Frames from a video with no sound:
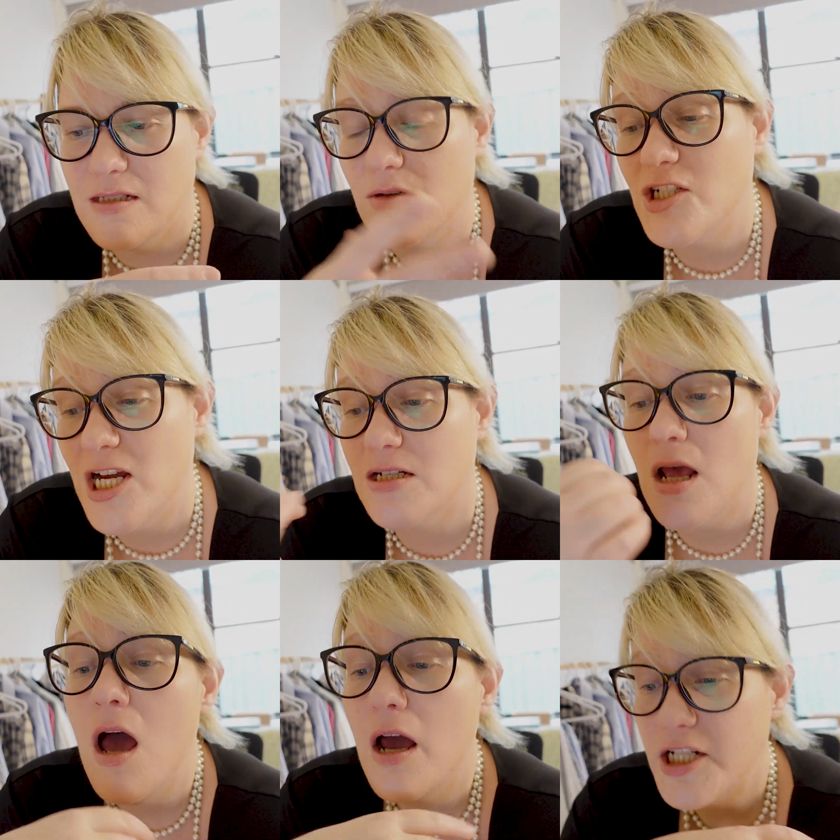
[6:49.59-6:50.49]
So I
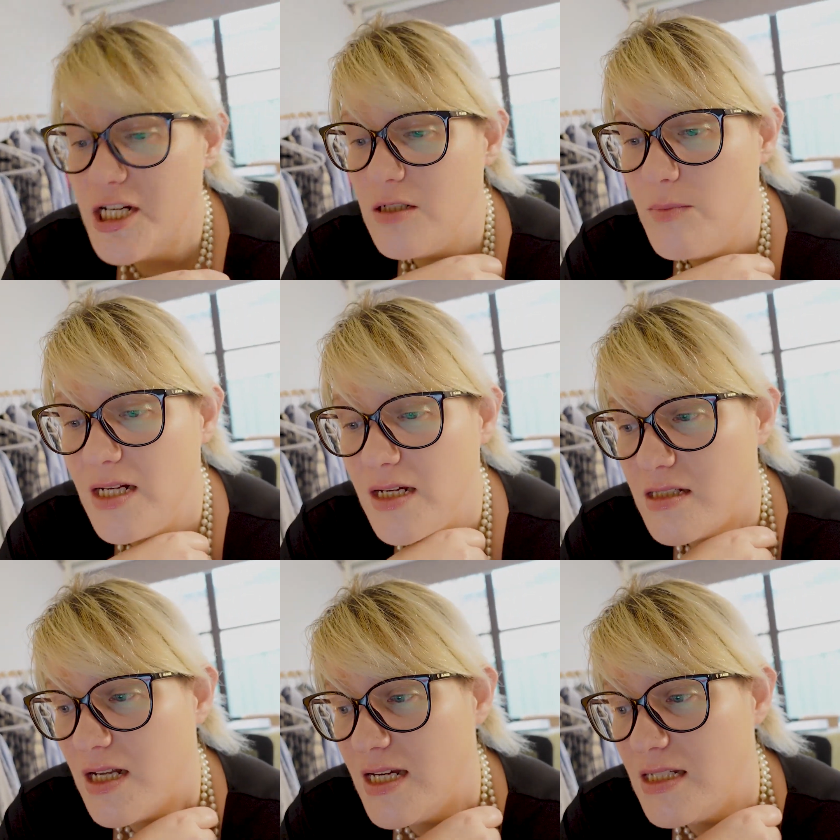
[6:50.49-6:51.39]
changed to media
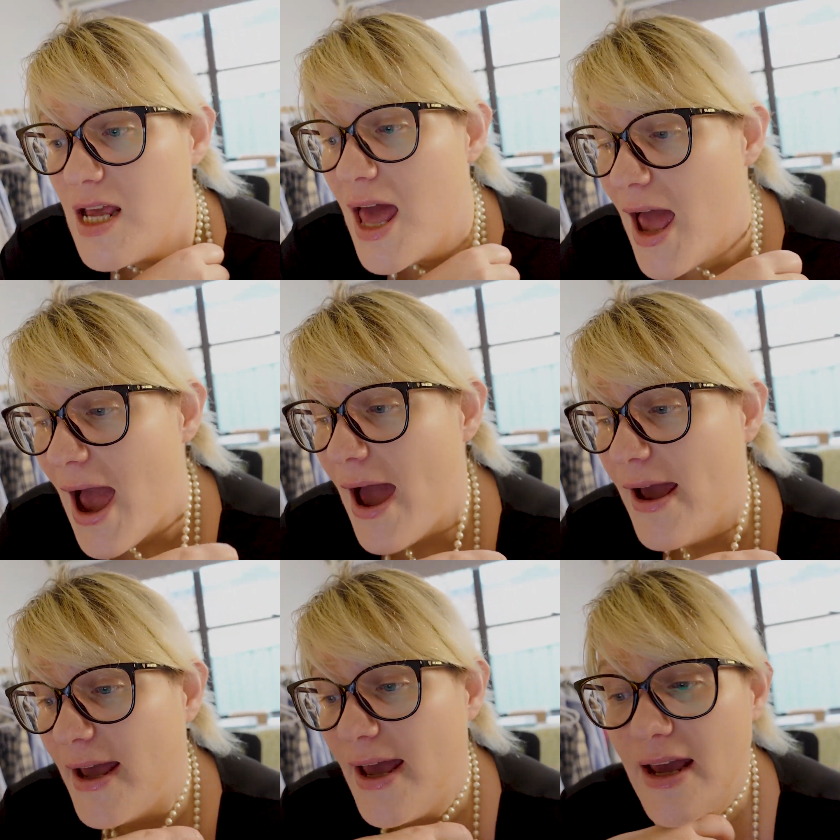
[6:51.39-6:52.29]
studies,
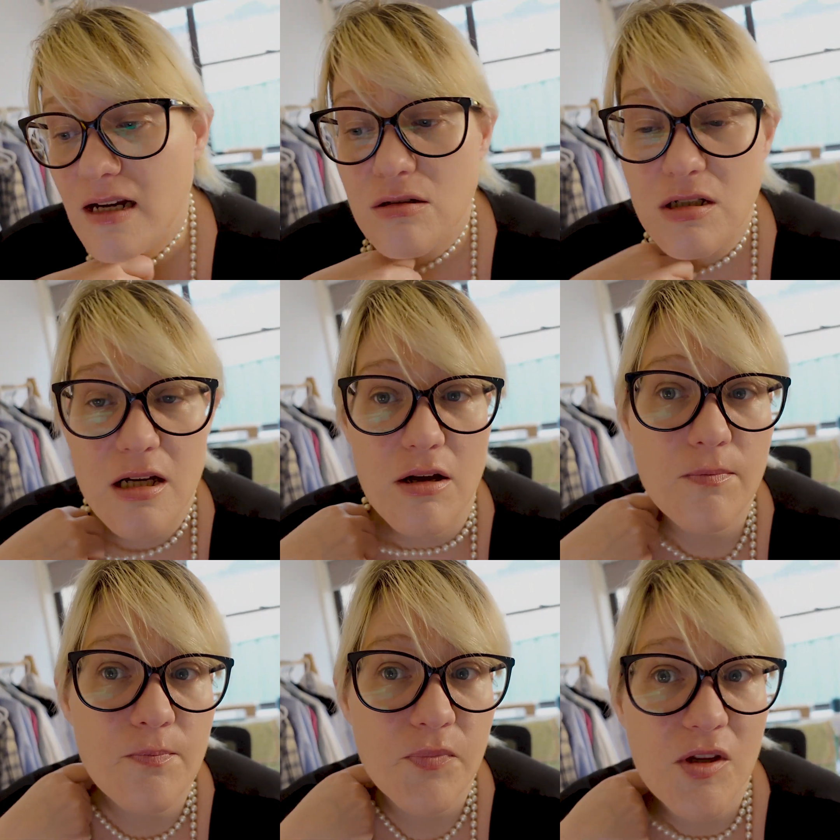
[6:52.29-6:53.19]
and, you
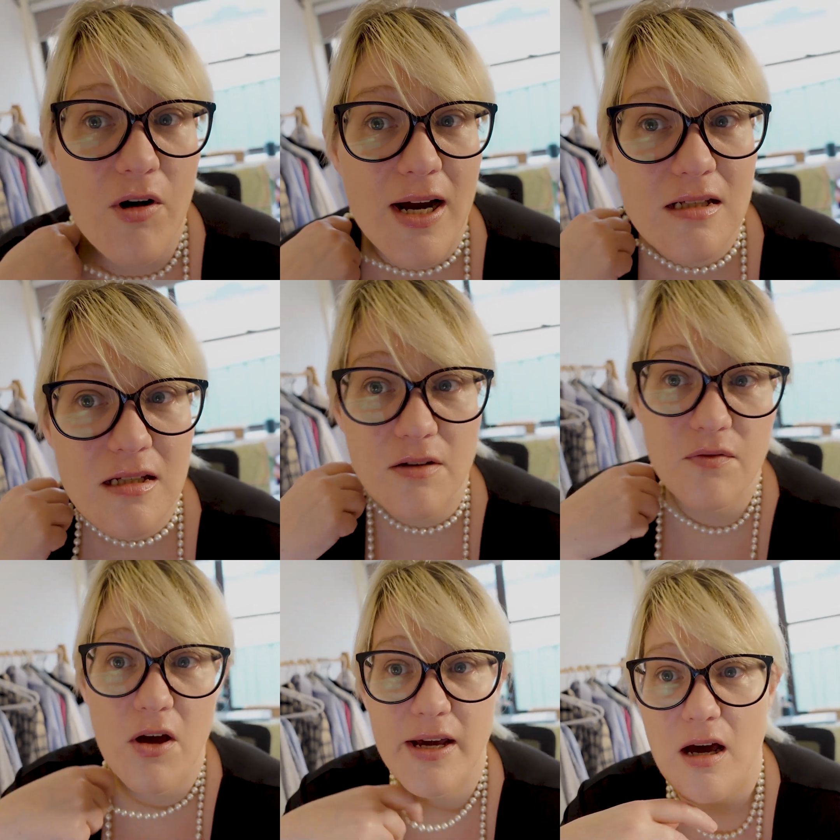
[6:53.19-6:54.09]
know, the grades started
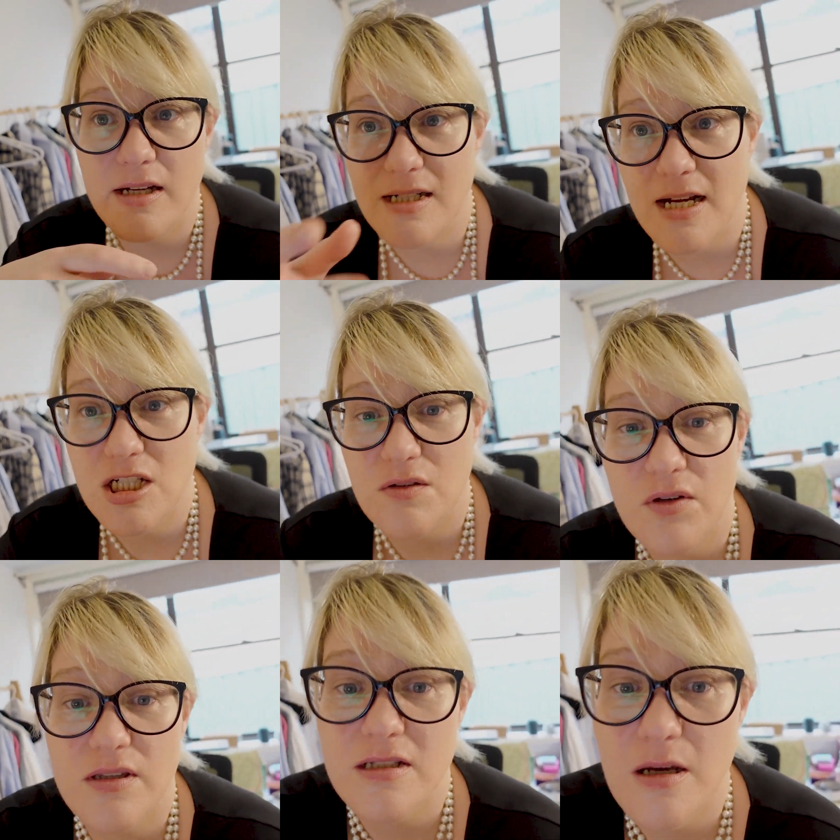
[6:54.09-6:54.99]
flying. I did actually
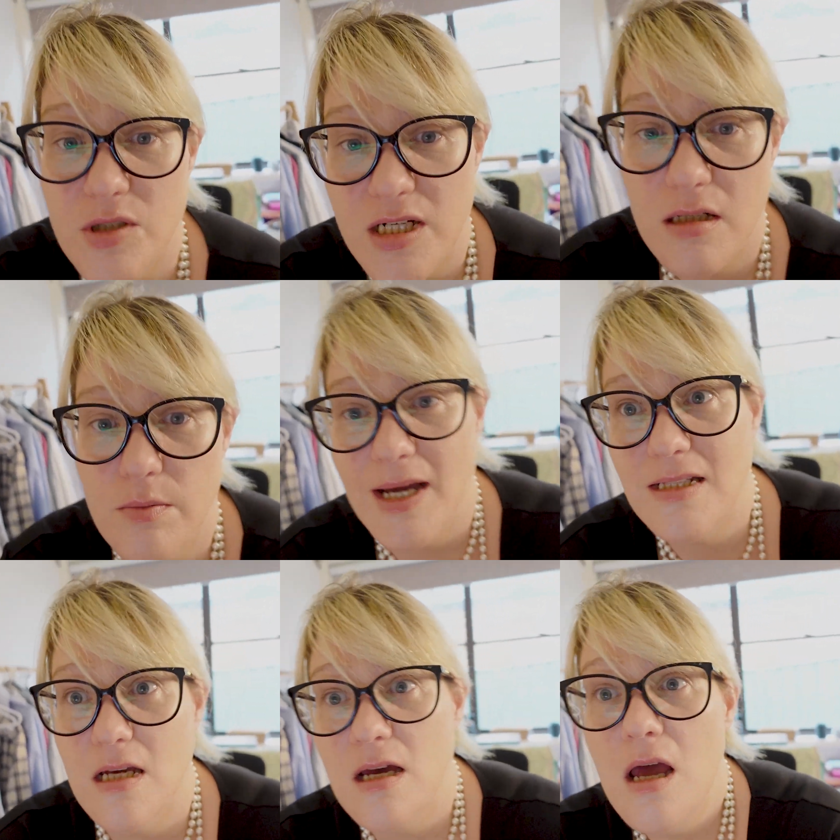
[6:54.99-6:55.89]
find the subject
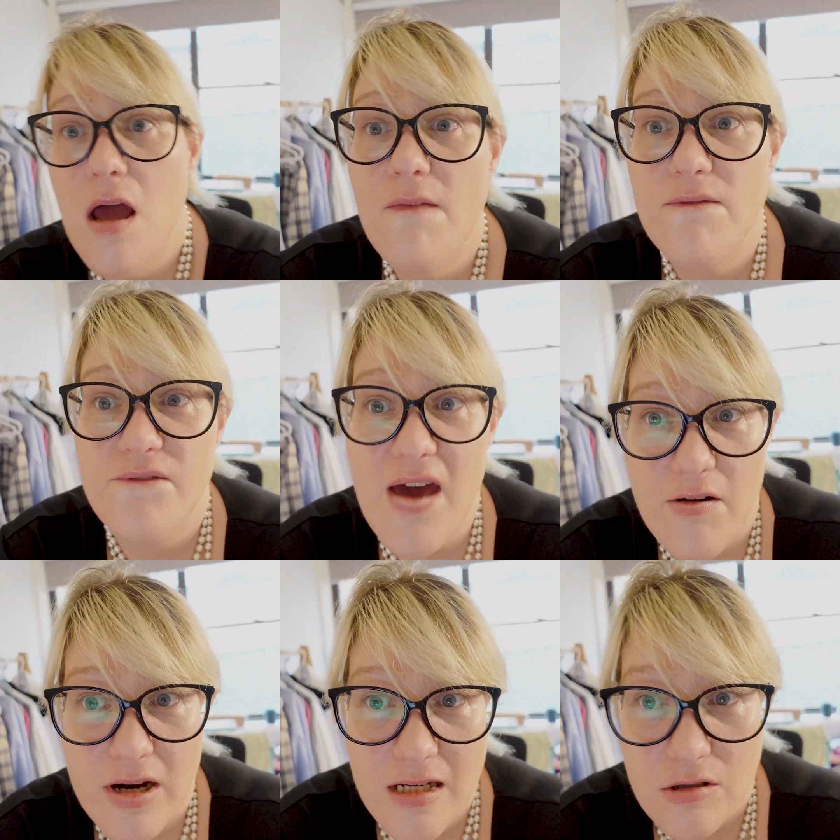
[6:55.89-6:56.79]
matter very